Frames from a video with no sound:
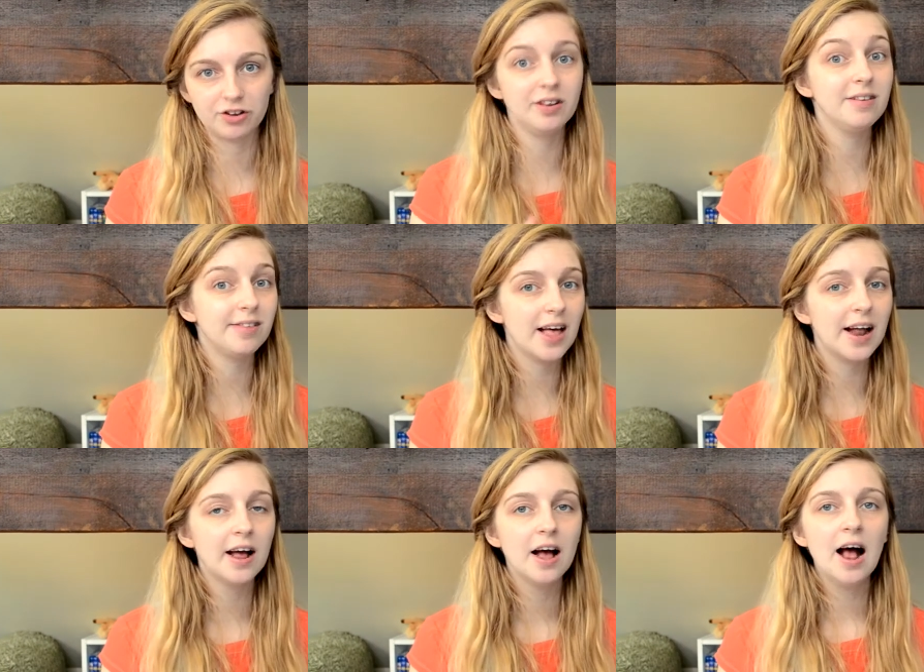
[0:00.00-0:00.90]
Since
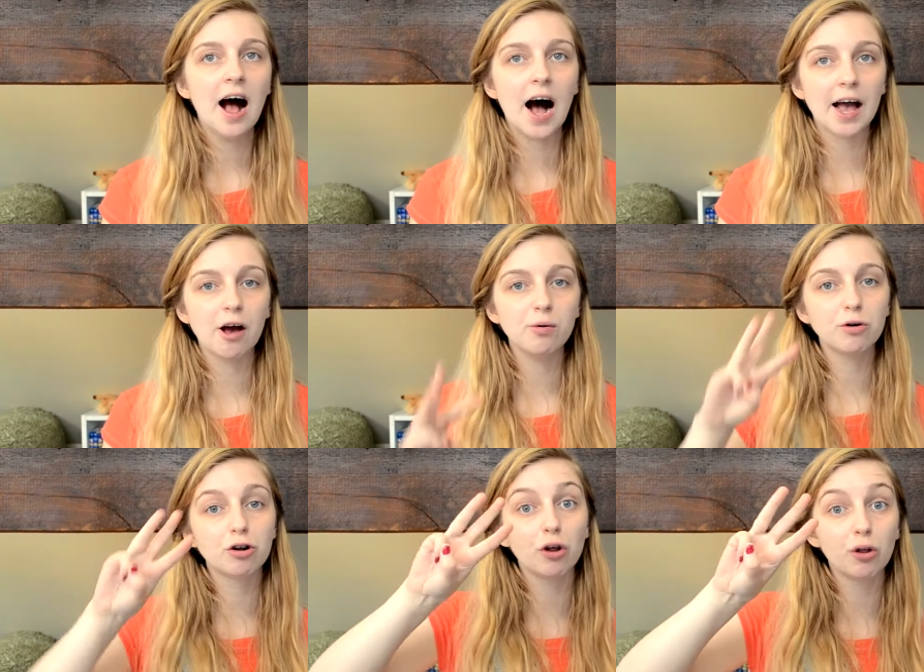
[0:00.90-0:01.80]
then, I
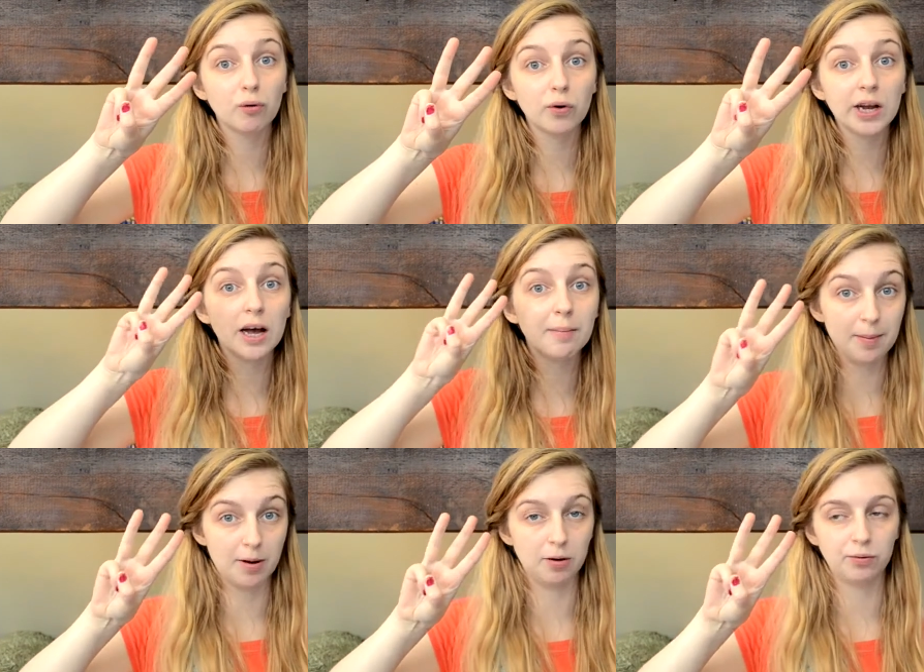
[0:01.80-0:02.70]
owned three
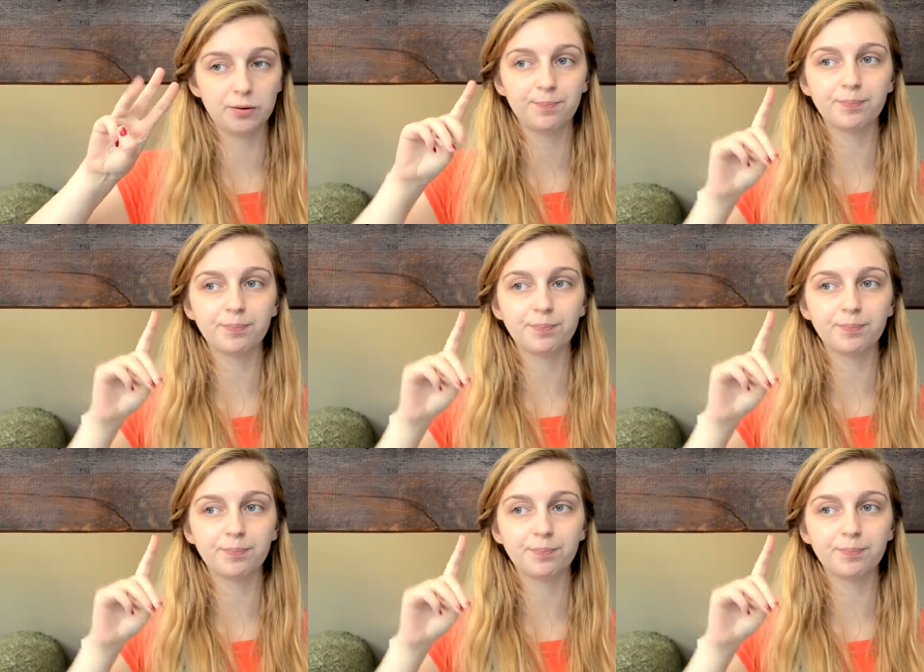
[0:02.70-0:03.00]
Amiibos.